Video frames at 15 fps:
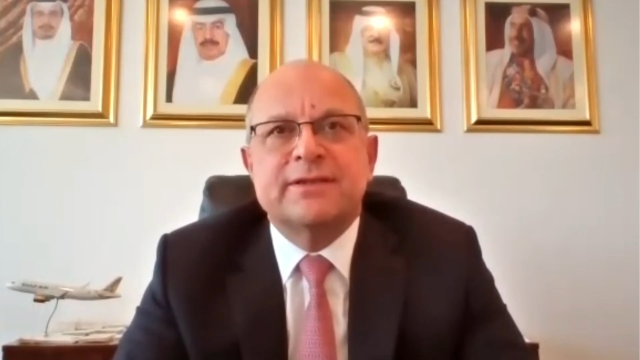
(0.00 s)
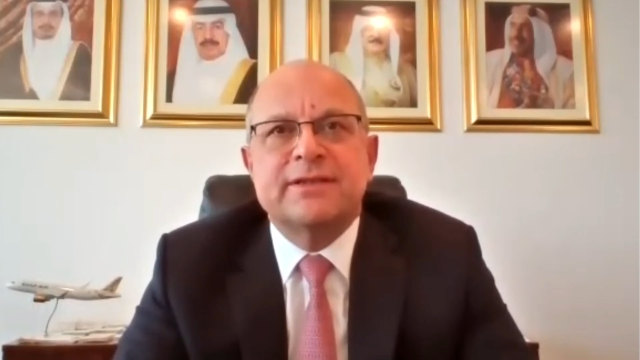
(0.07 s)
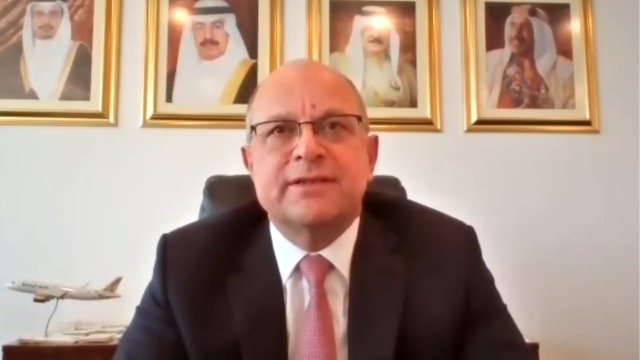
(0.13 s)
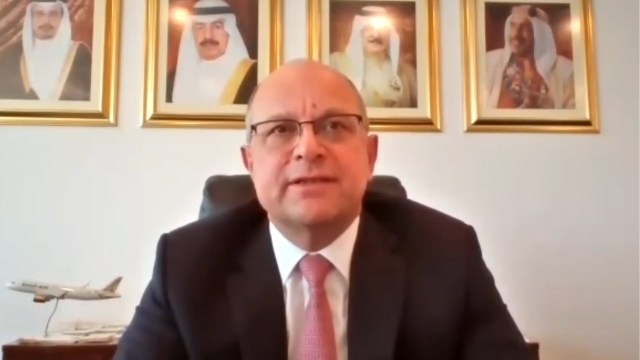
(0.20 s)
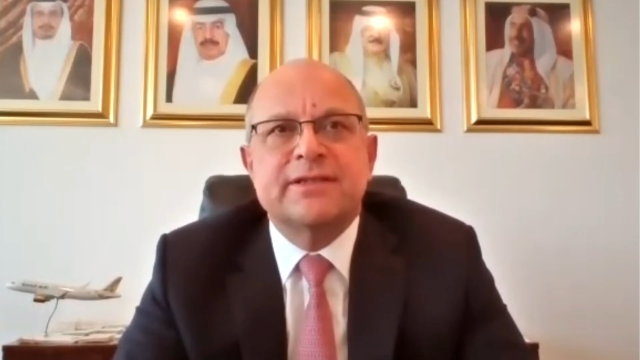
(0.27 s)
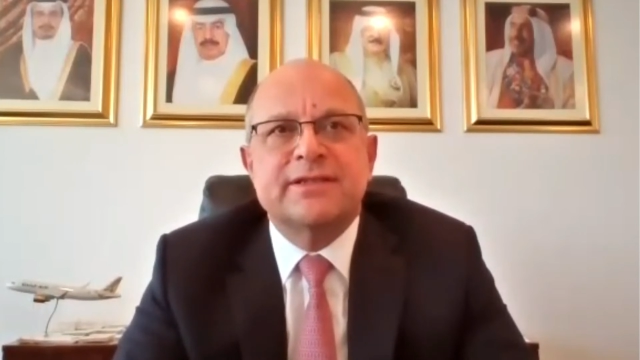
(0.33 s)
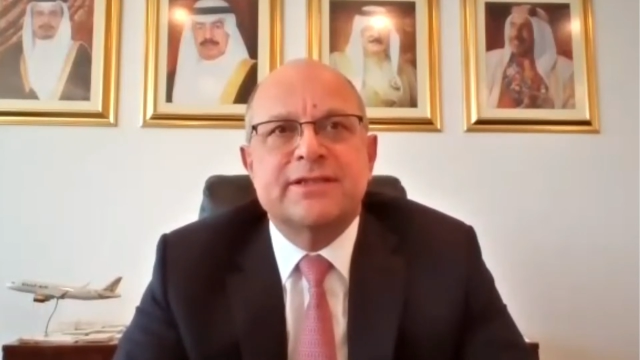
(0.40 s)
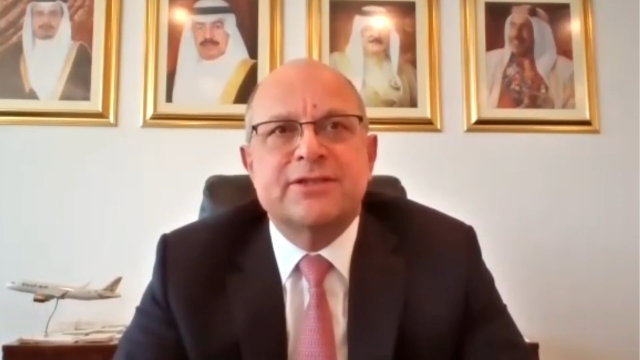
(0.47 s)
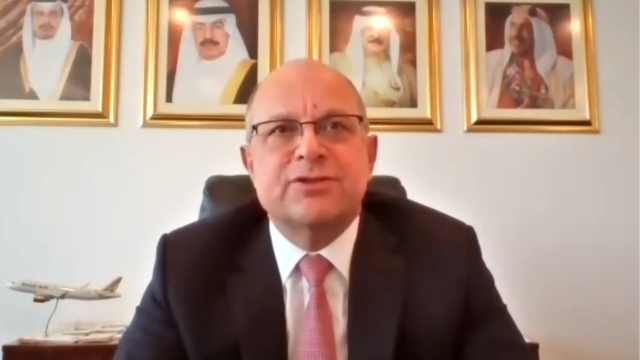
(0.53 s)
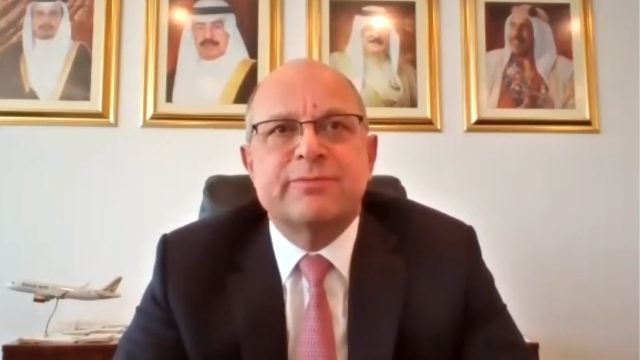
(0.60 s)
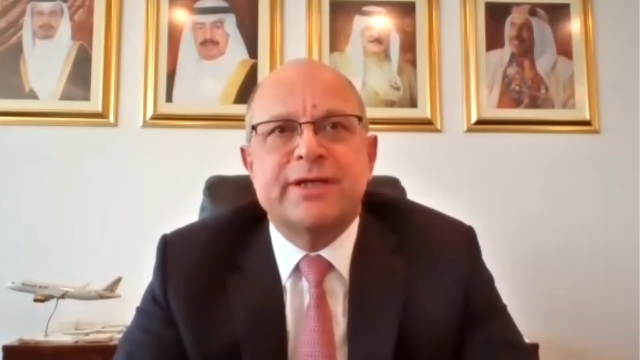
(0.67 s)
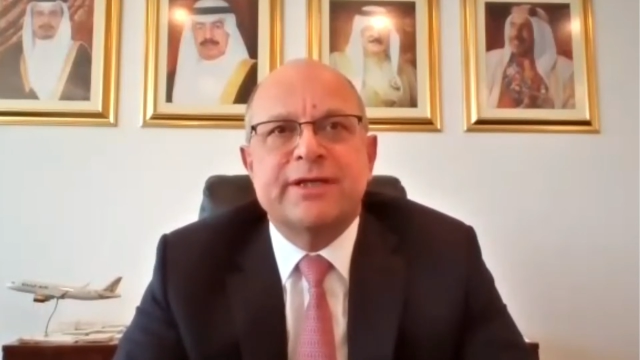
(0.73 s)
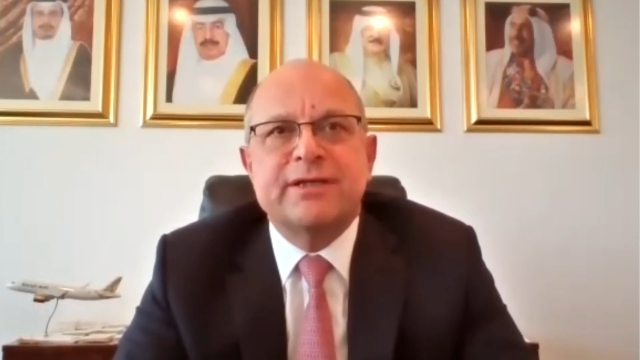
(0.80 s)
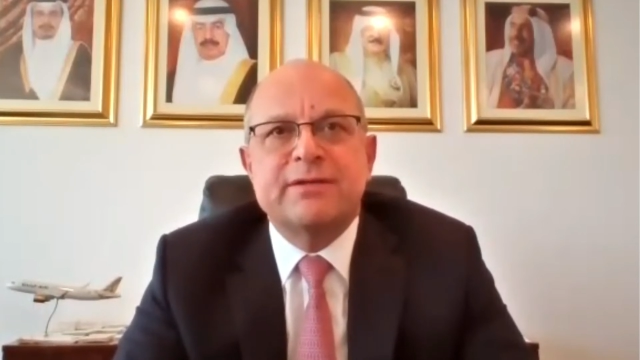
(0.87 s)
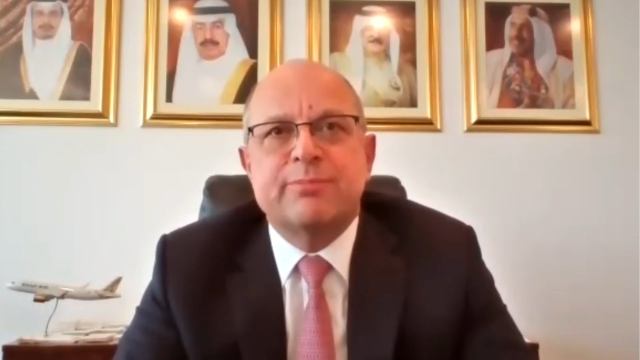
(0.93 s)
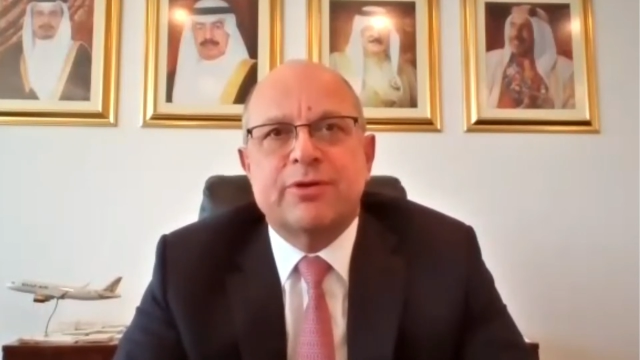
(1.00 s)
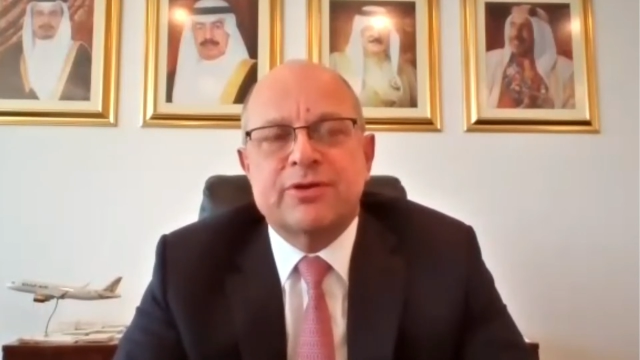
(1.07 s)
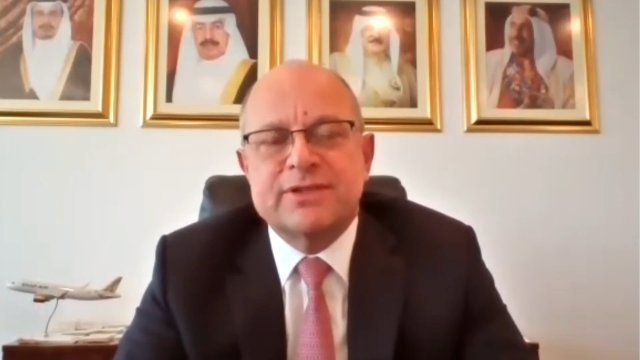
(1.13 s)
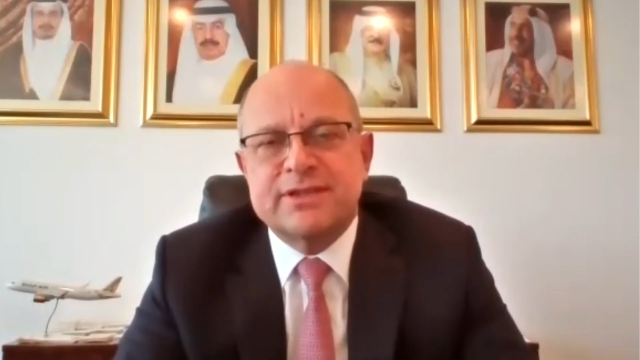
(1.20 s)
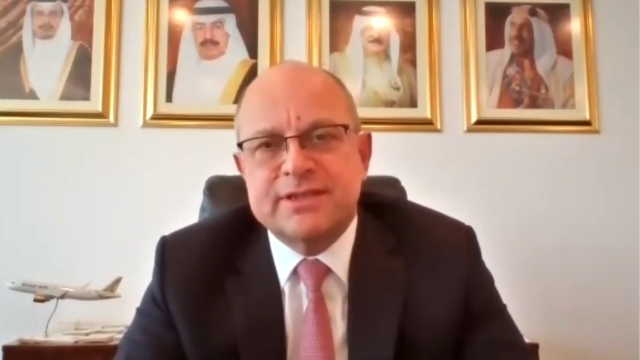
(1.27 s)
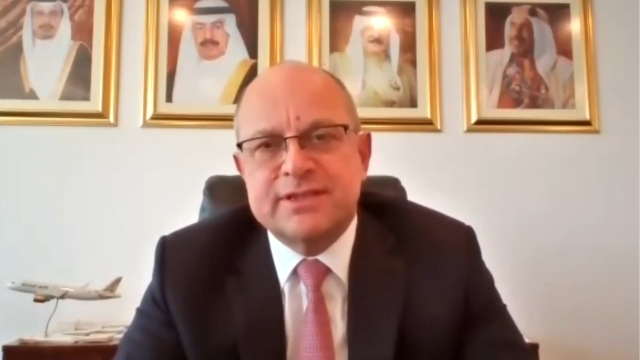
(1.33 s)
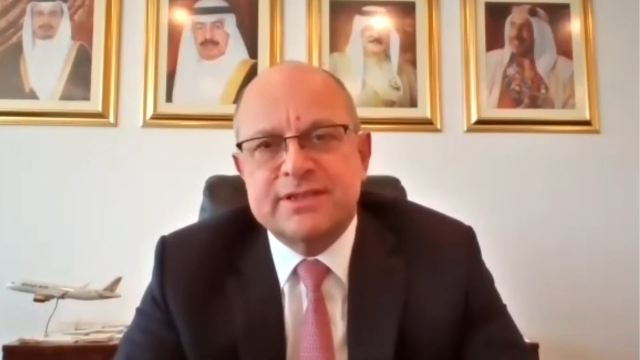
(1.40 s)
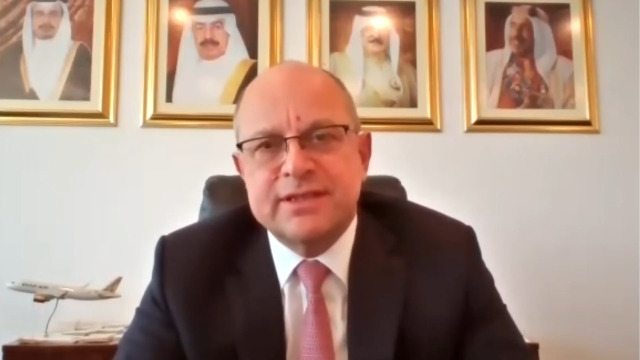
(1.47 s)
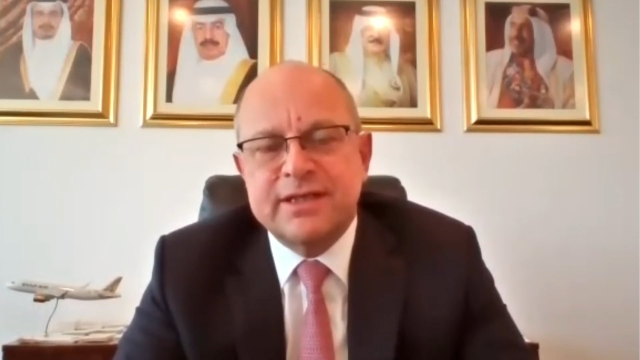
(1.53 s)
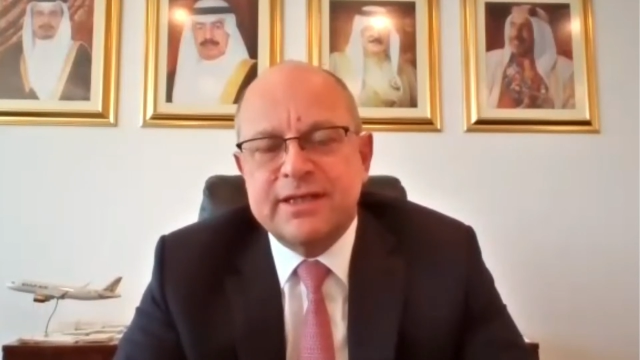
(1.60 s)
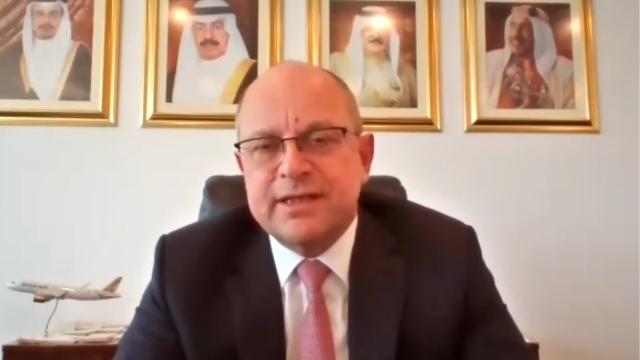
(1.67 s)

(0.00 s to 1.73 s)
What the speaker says: in the decision-making process